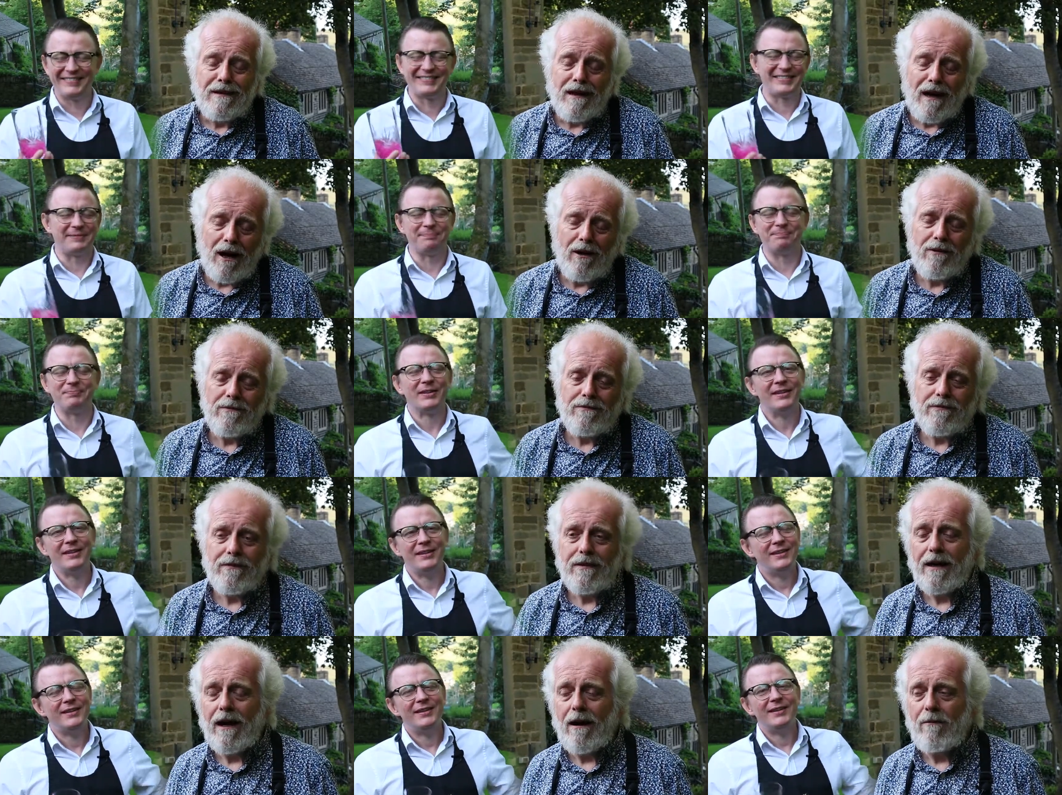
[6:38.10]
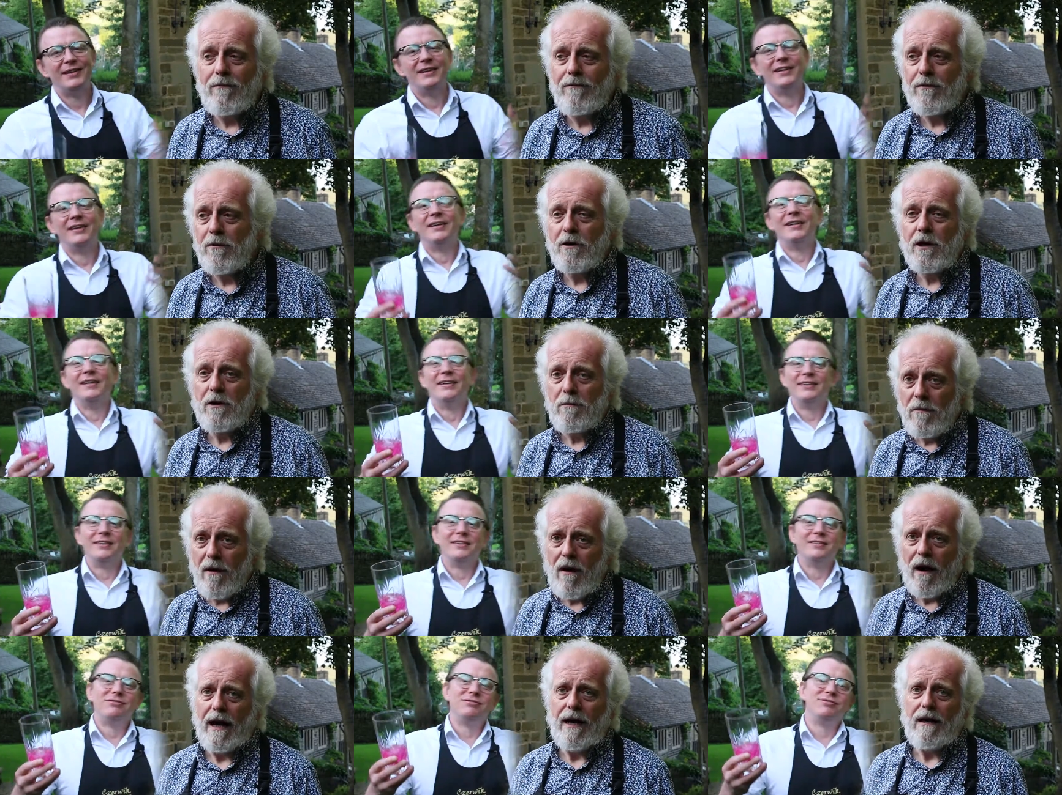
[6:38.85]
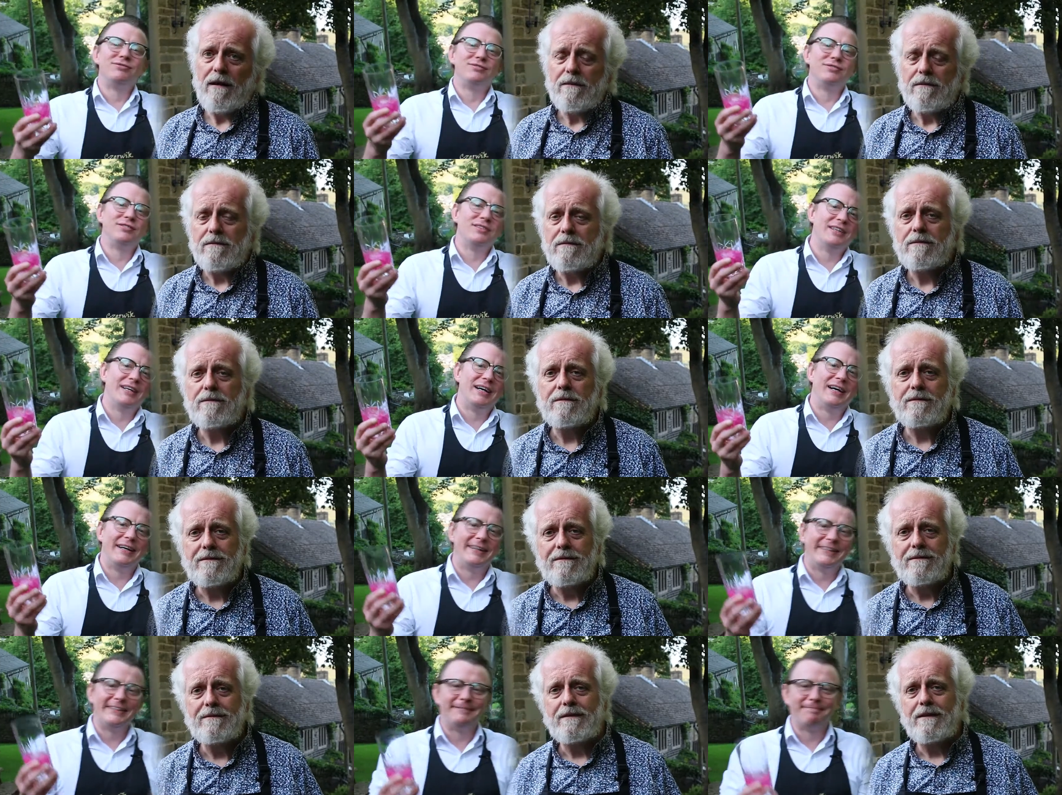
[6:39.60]
Speaker 1: Hopefully, I thought you might.
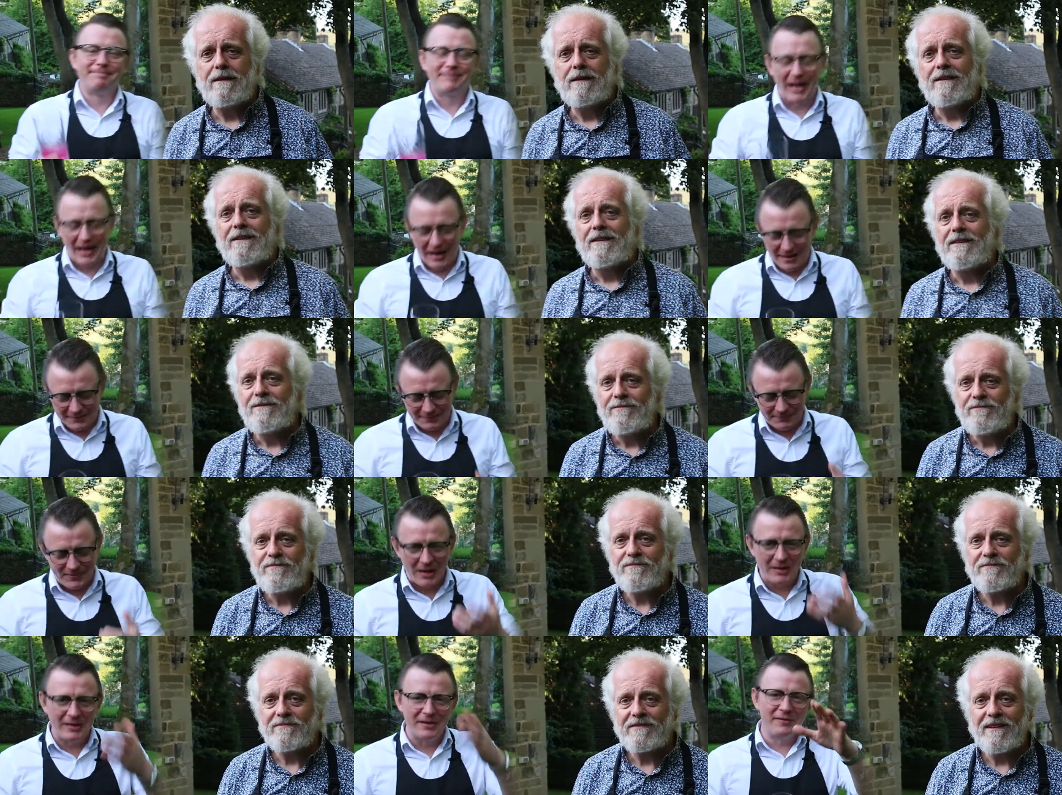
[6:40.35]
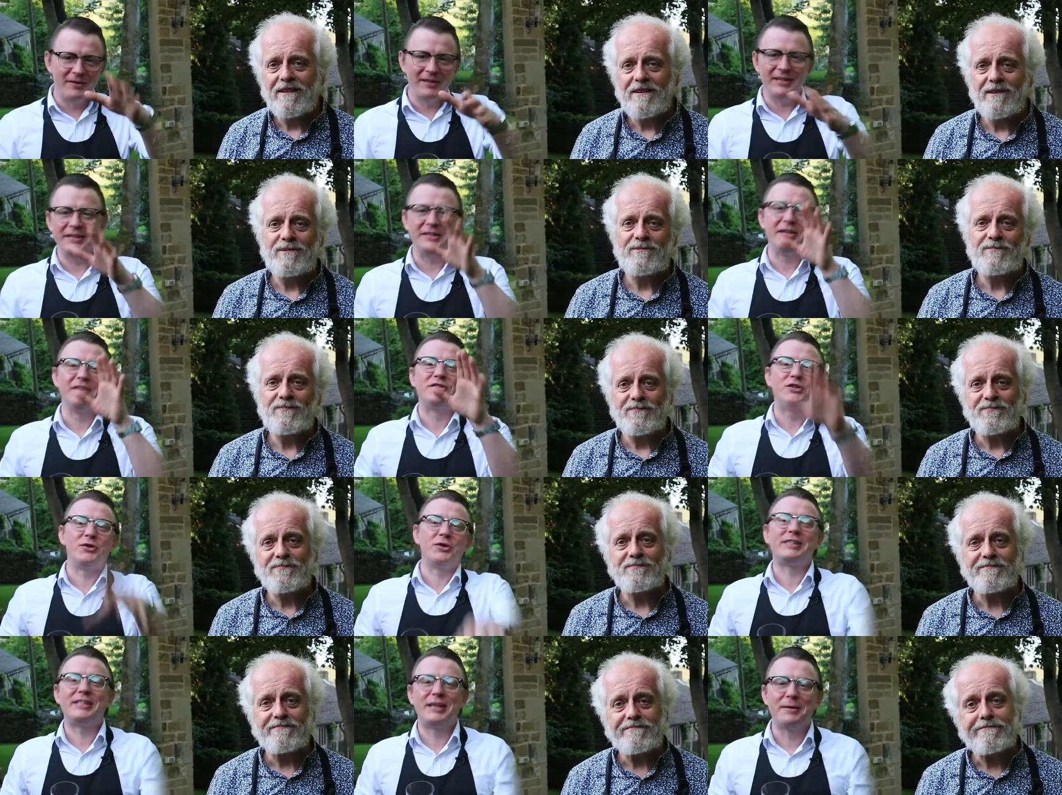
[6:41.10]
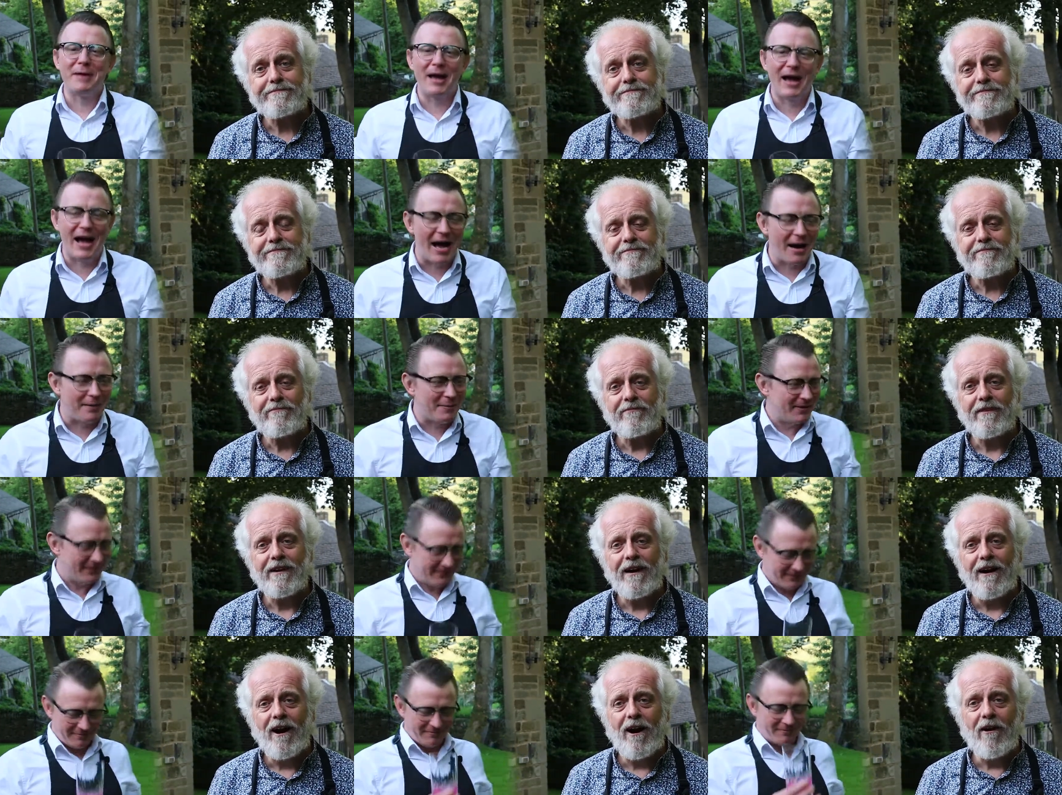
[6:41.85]
Uh, you, you've twisted my arm.
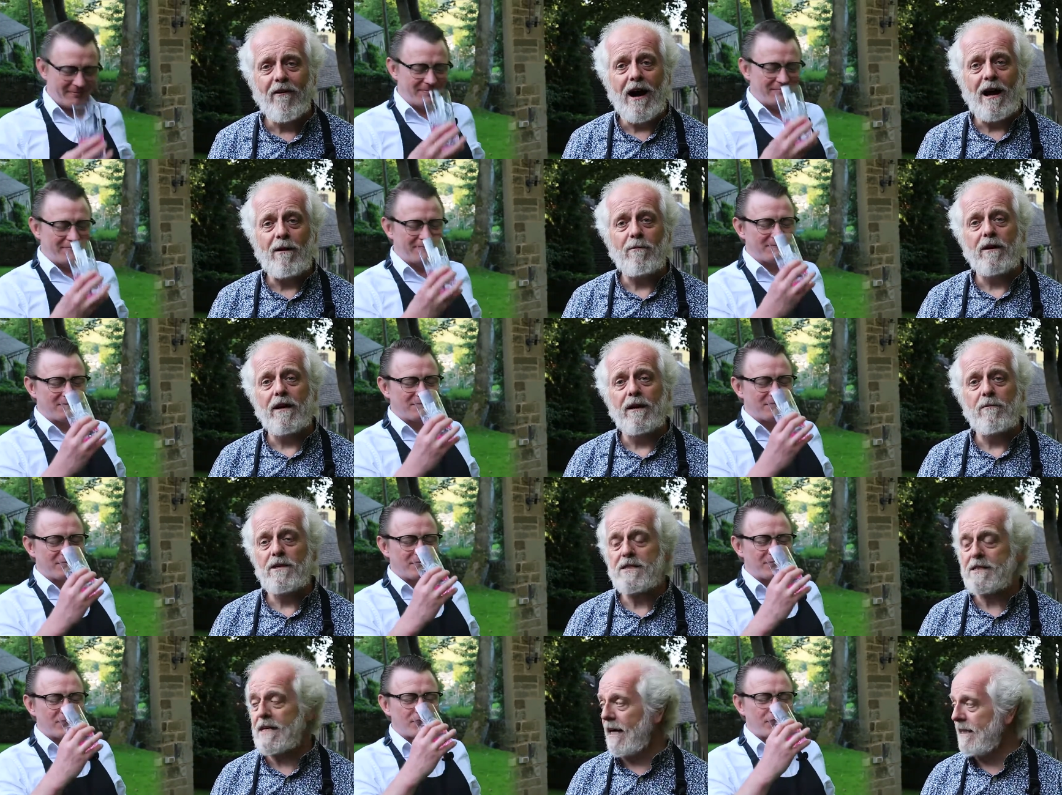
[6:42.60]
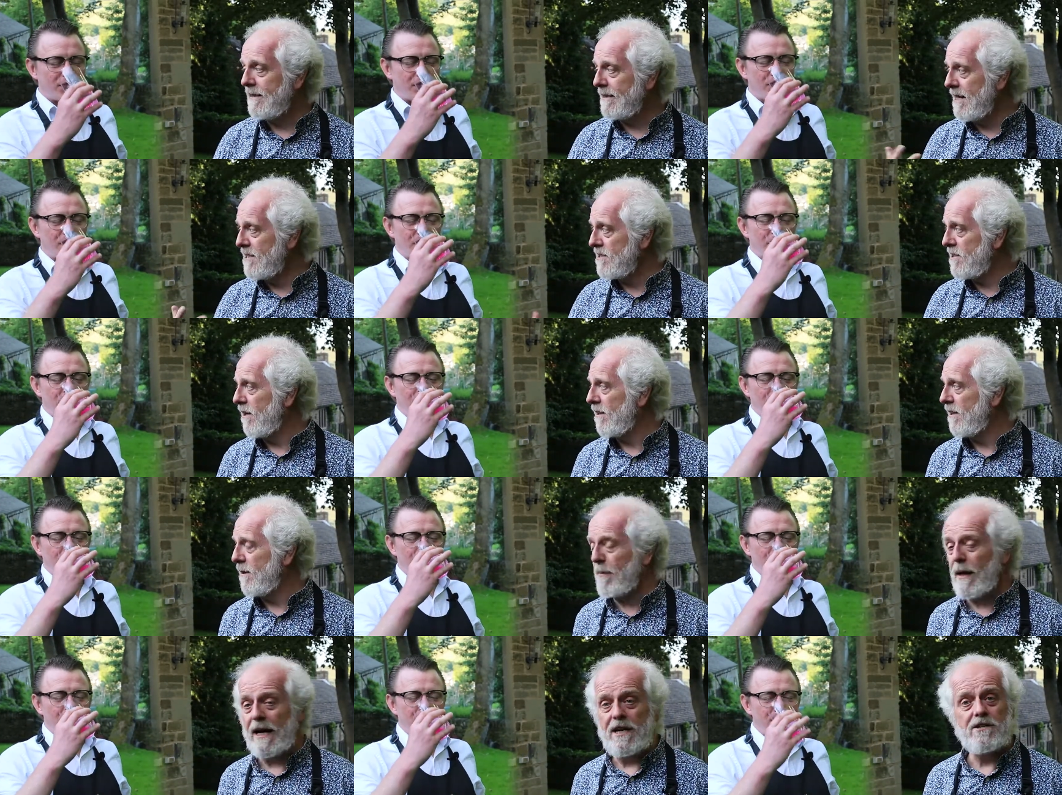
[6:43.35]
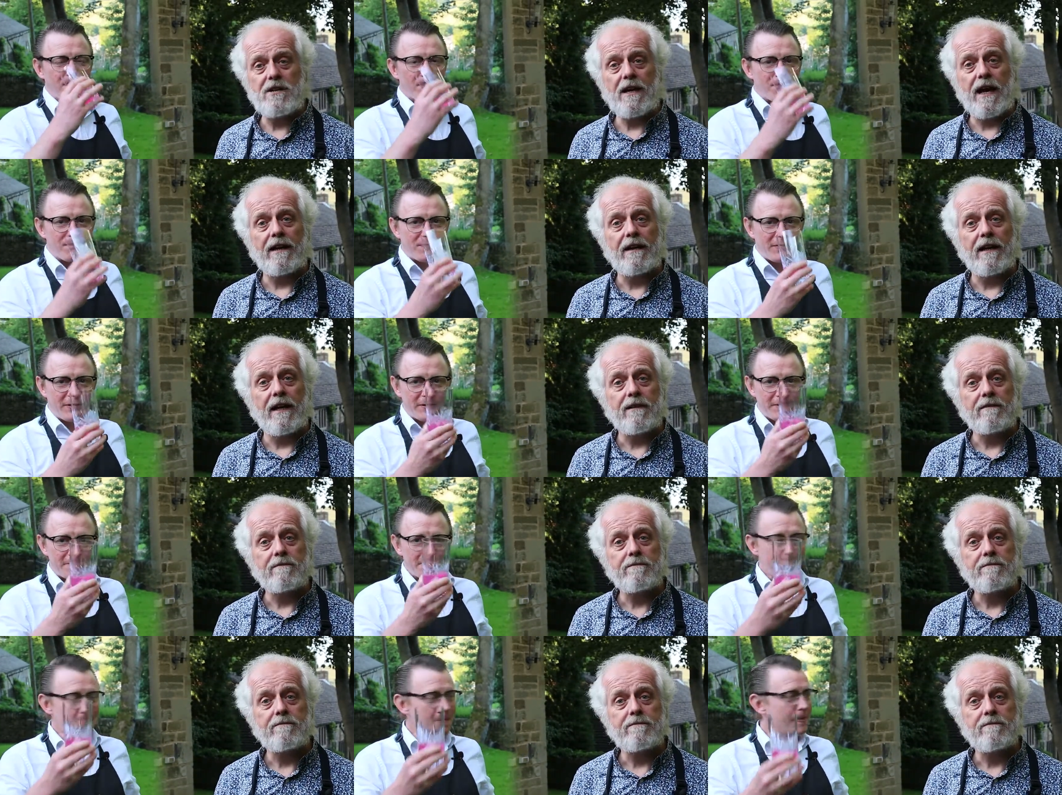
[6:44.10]
All right, well, in which case, let's turn the page again then.
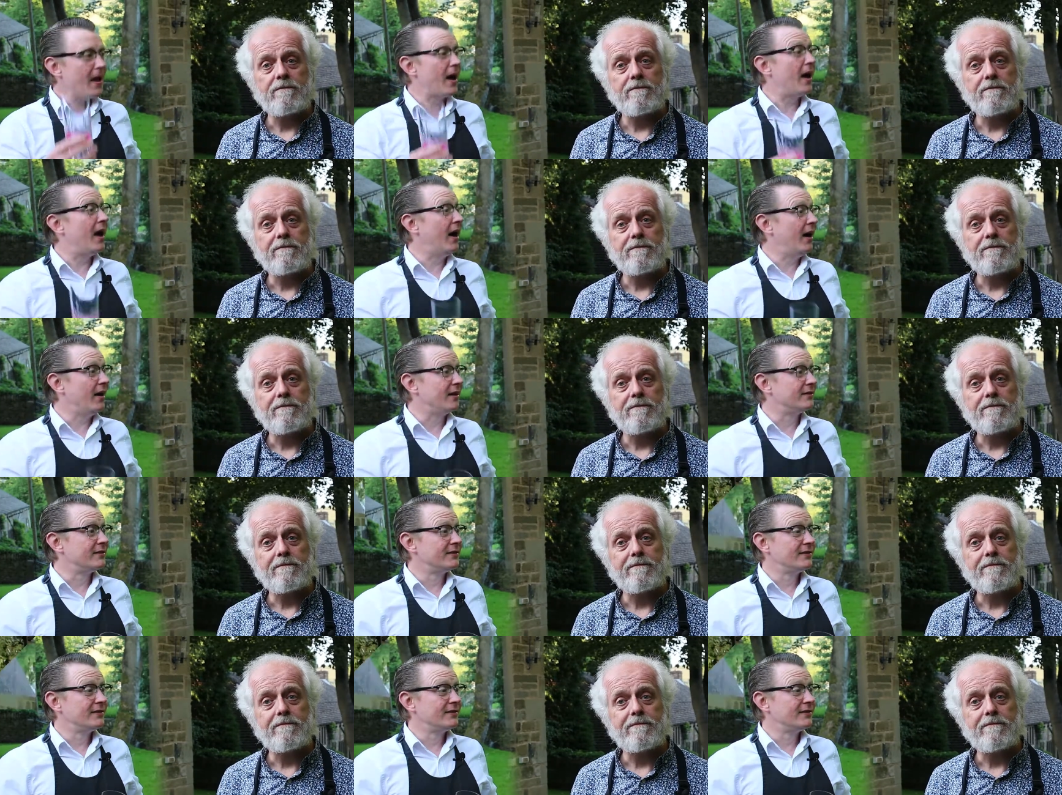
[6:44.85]
Ah.